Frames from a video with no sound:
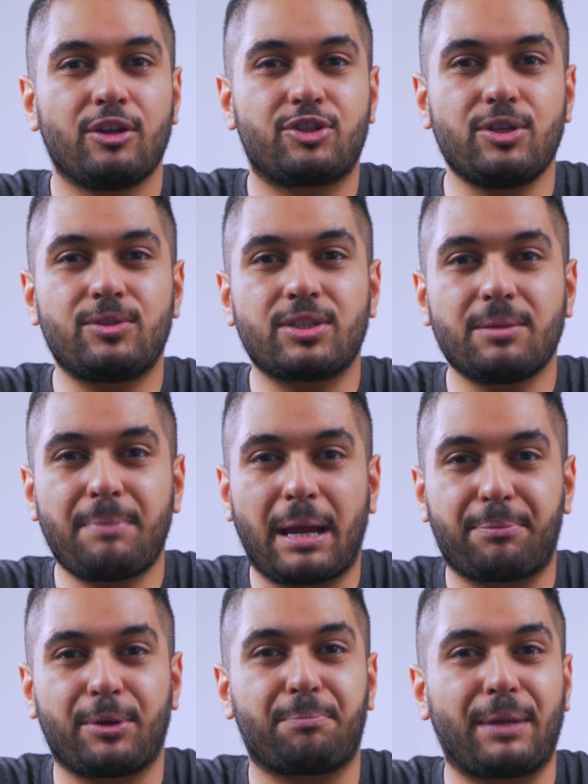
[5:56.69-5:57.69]
Due to the
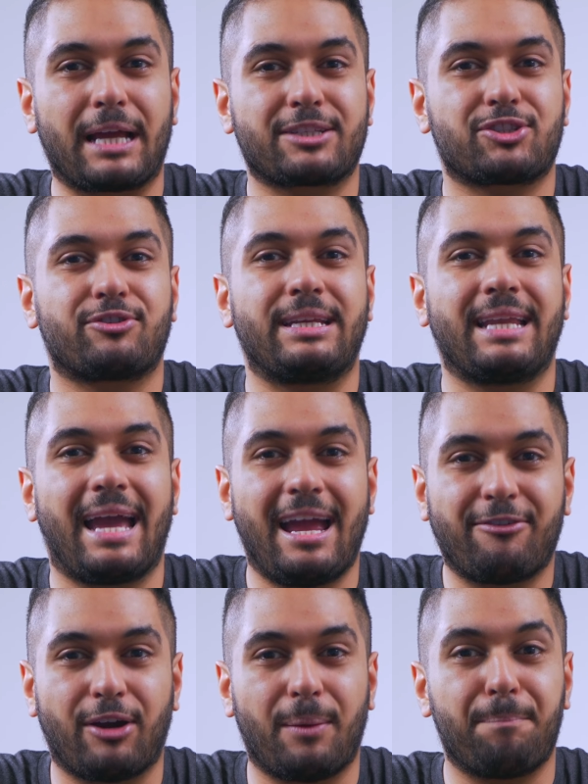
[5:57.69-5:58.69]
MacBook Black screen
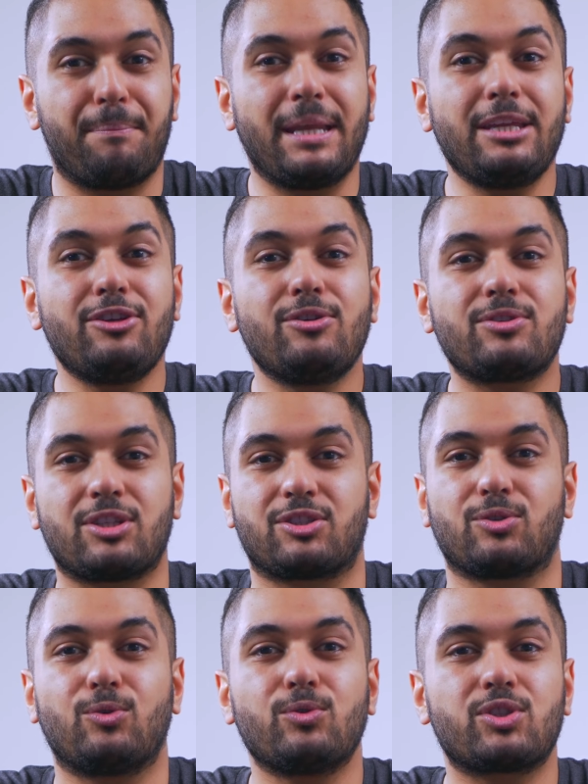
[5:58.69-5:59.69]
error, many
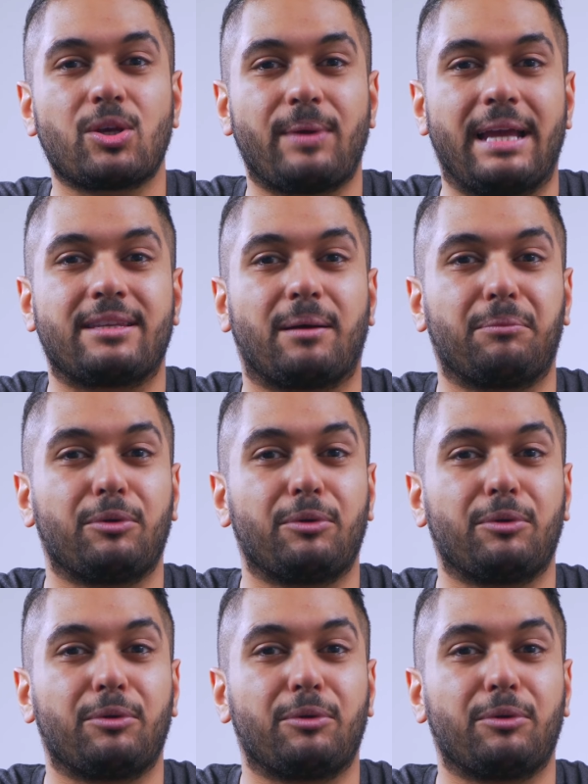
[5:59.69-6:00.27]
users also end up